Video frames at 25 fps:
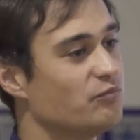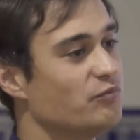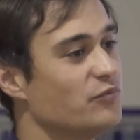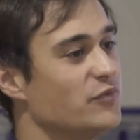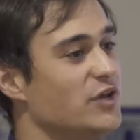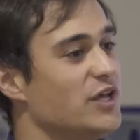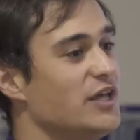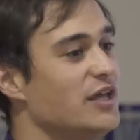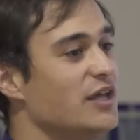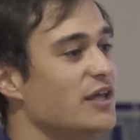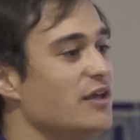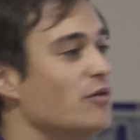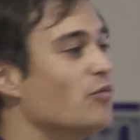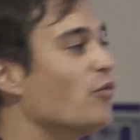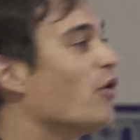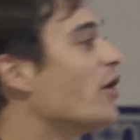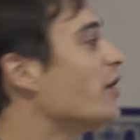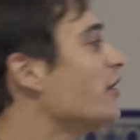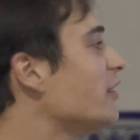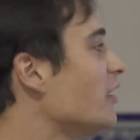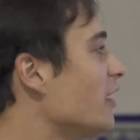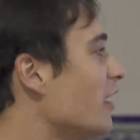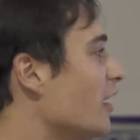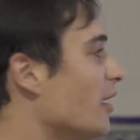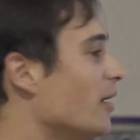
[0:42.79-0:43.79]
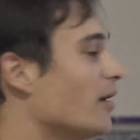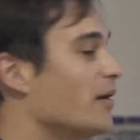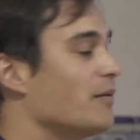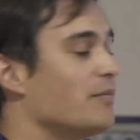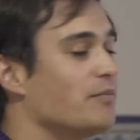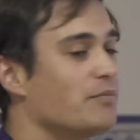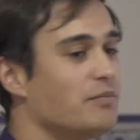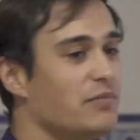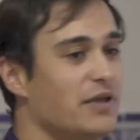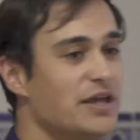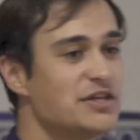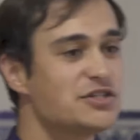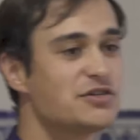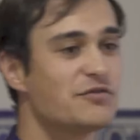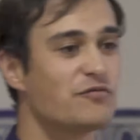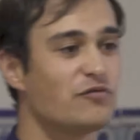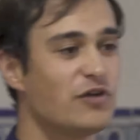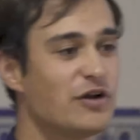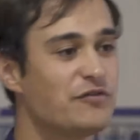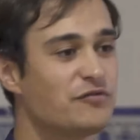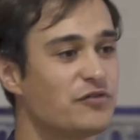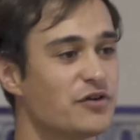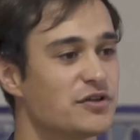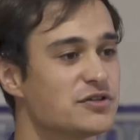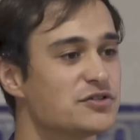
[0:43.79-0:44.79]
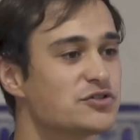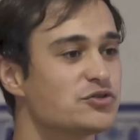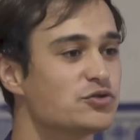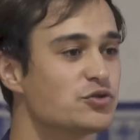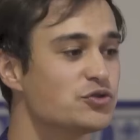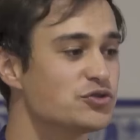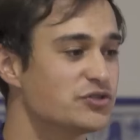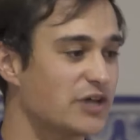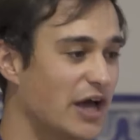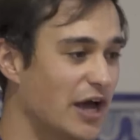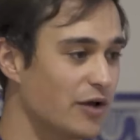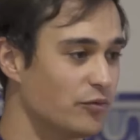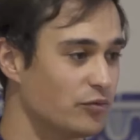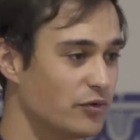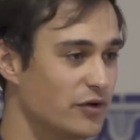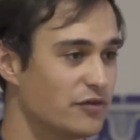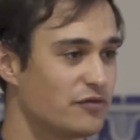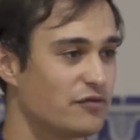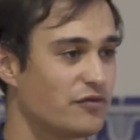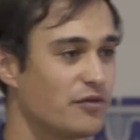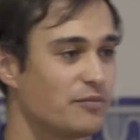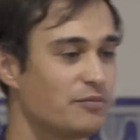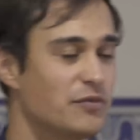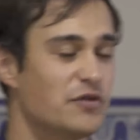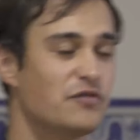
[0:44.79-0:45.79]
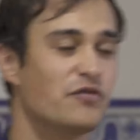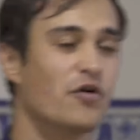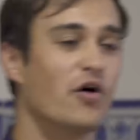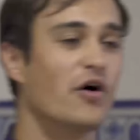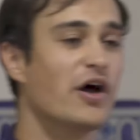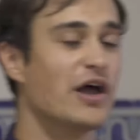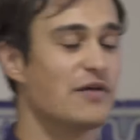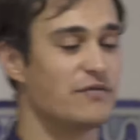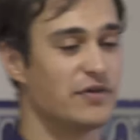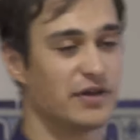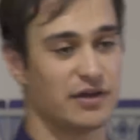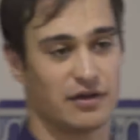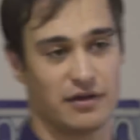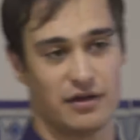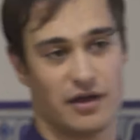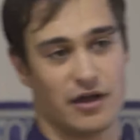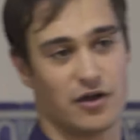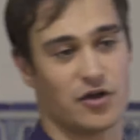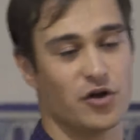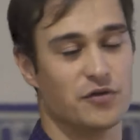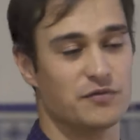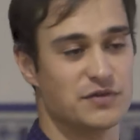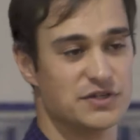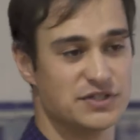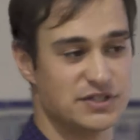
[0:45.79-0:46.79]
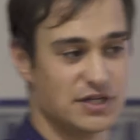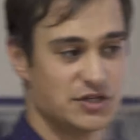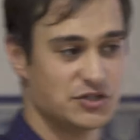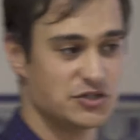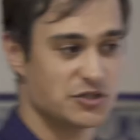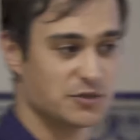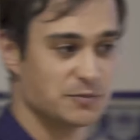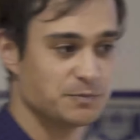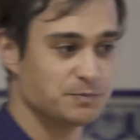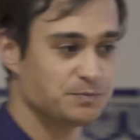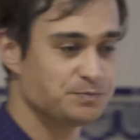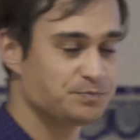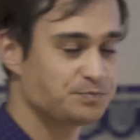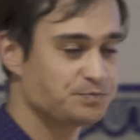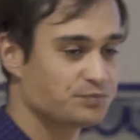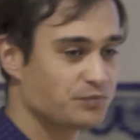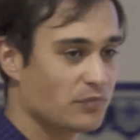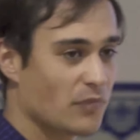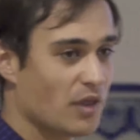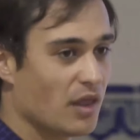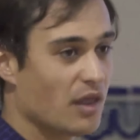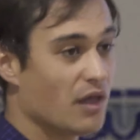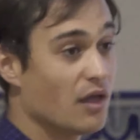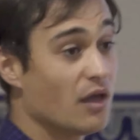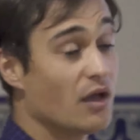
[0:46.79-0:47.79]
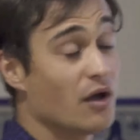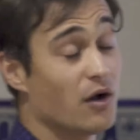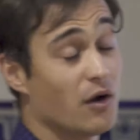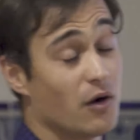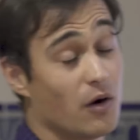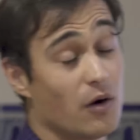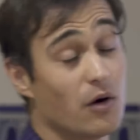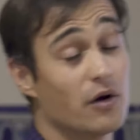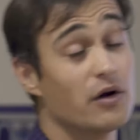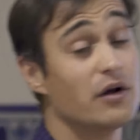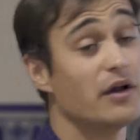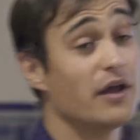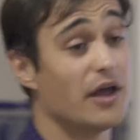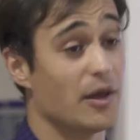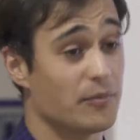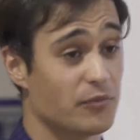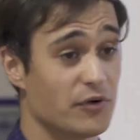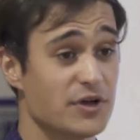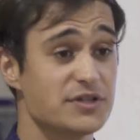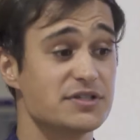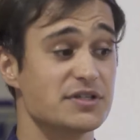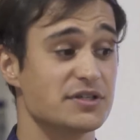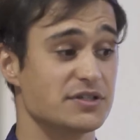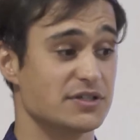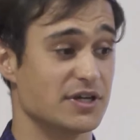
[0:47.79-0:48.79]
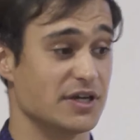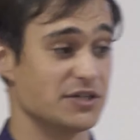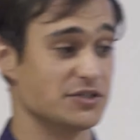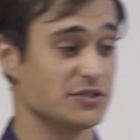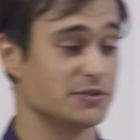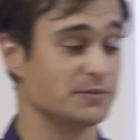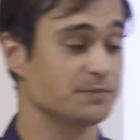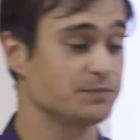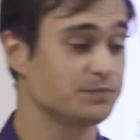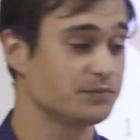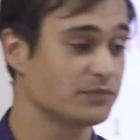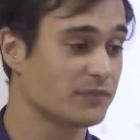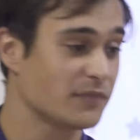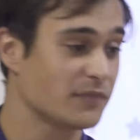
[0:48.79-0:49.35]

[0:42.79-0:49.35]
We want a place of reference to start with before having a conversation or a presentation.